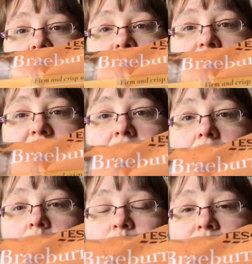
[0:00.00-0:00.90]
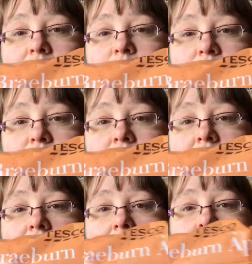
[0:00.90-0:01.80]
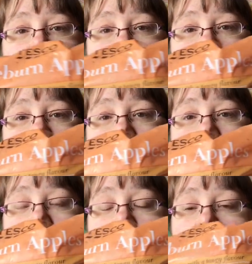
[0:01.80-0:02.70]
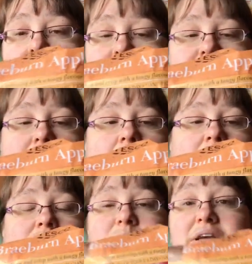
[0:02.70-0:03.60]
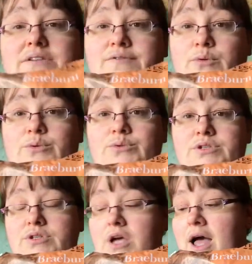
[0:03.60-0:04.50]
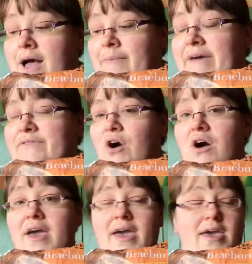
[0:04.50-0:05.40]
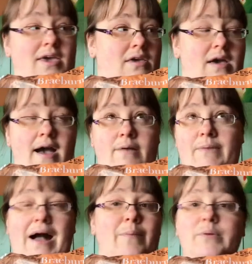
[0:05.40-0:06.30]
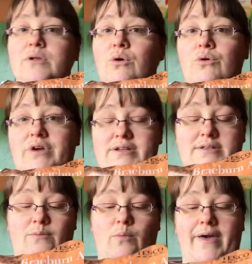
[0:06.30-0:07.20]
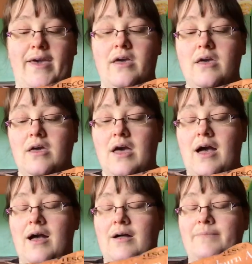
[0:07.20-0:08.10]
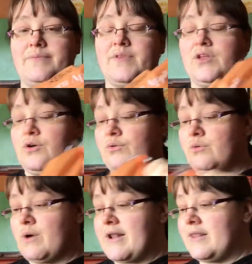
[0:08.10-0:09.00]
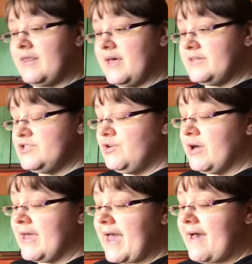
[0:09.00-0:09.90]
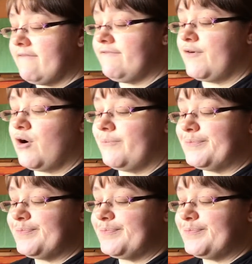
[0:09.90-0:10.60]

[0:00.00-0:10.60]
So they are Braeburn apples. These are speed food. I've got a apple corer somewhere, you know, the one that you can get from